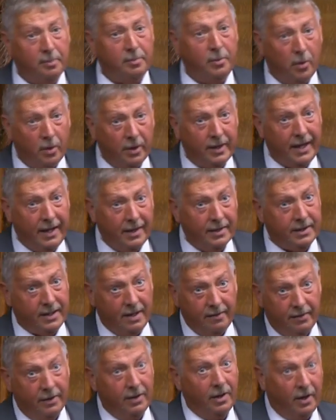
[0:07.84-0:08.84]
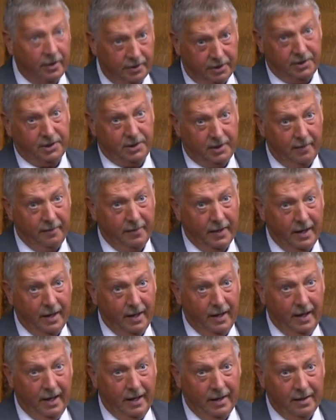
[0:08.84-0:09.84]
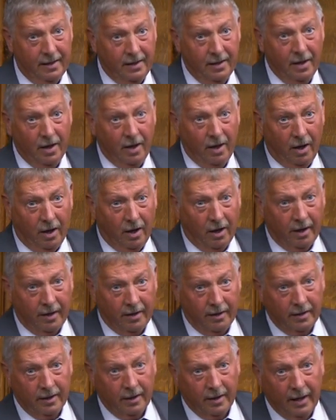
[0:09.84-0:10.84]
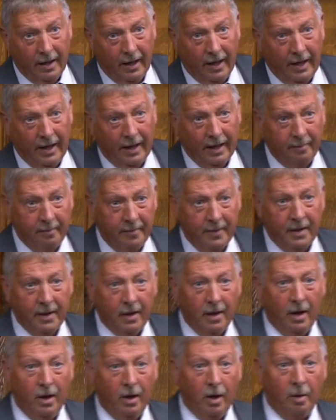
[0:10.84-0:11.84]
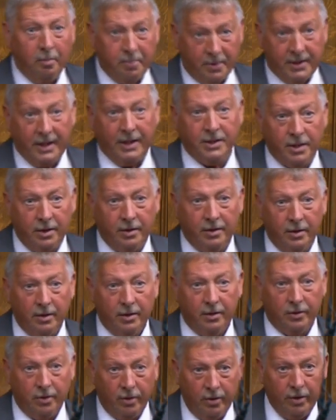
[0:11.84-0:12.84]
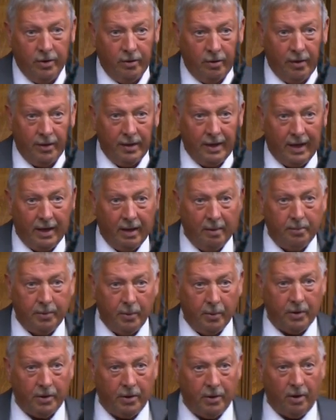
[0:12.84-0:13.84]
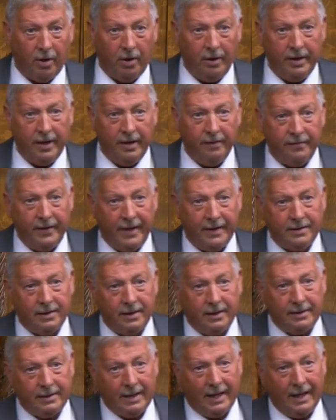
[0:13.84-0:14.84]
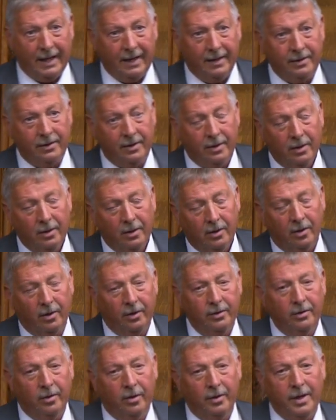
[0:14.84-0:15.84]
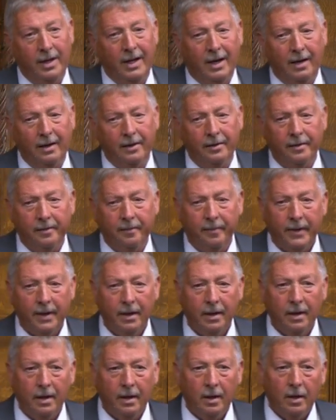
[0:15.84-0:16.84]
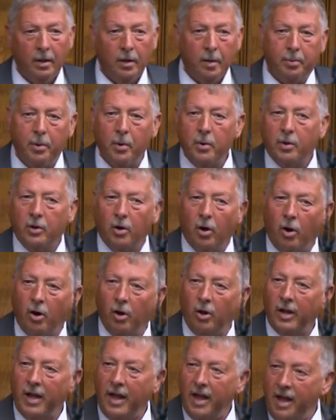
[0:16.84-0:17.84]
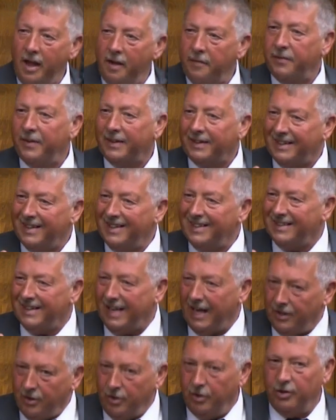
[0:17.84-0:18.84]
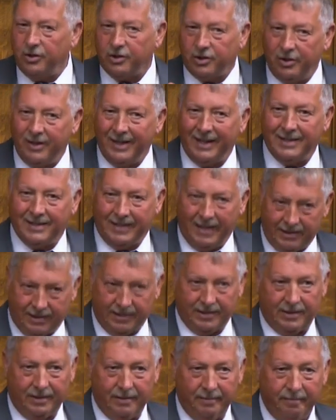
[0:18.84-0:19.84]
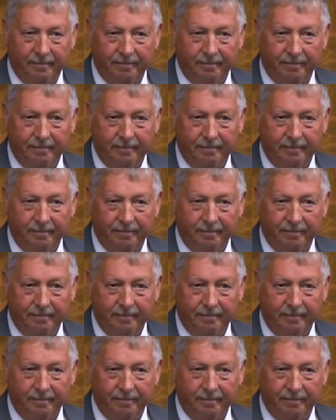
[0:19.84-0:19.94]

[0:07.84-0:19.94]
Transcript: support he has given us in our opposition to the Northern Ireland Protocol and the effects it has had on Northern Ireland. The Protocol, if it continues to exist,